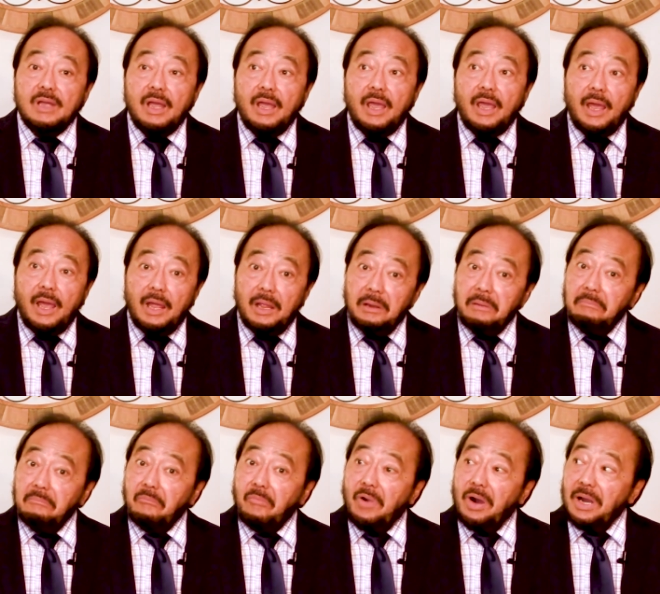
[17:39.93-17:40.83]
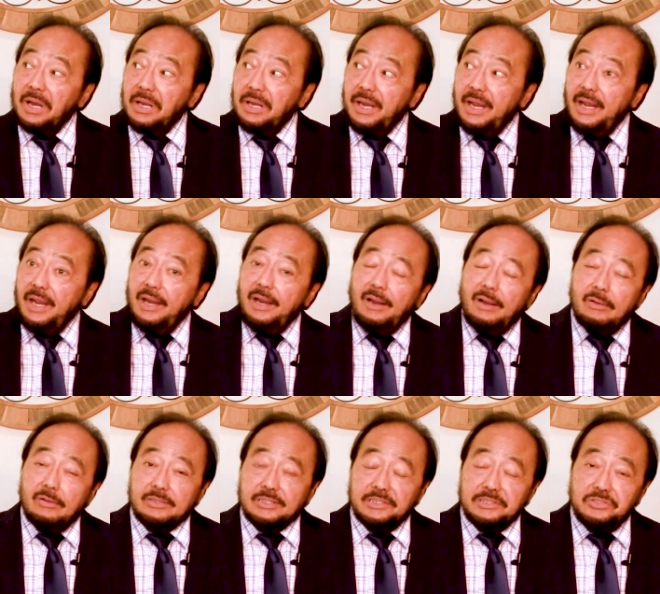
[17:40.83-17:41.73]
And while they
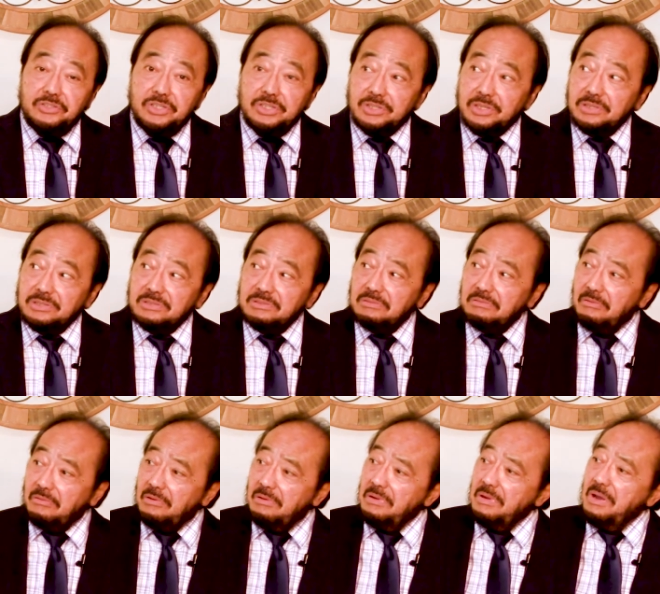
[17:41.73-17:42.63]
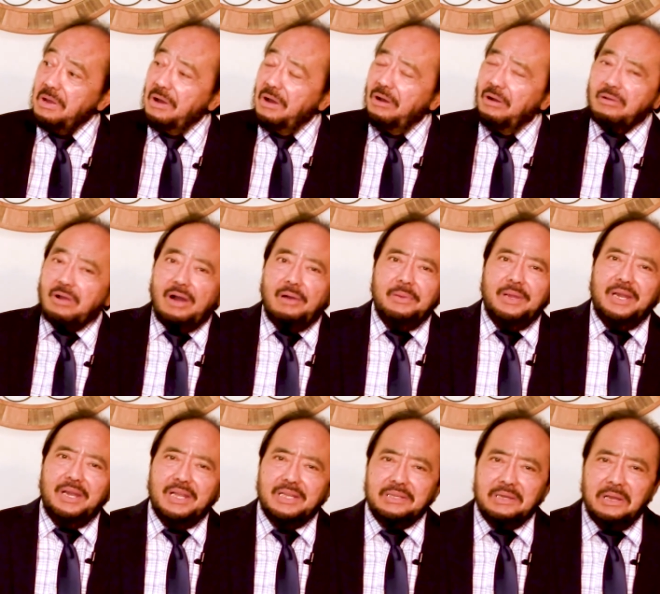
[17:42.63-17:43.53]
looked at Jesus, well, oh, how come he,
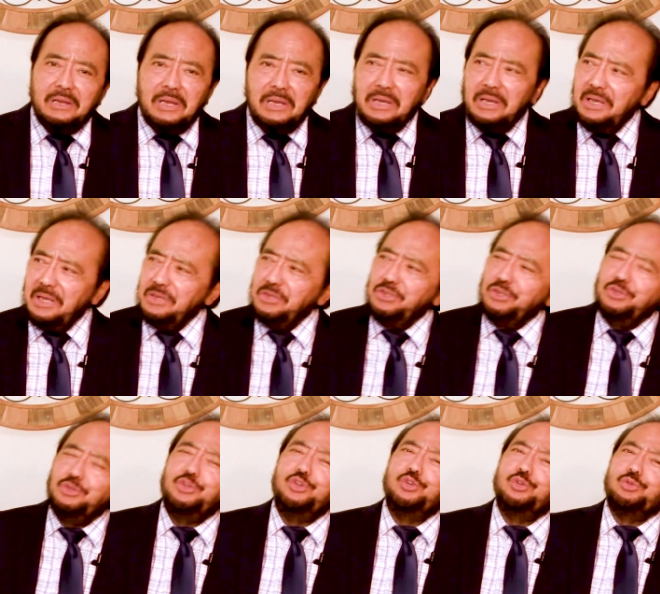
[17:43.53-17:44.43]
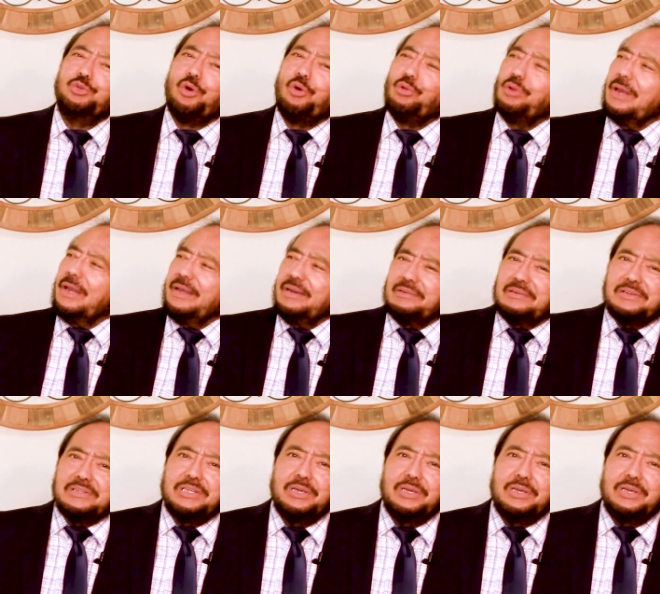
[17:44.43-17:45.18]
had, he knew no letters?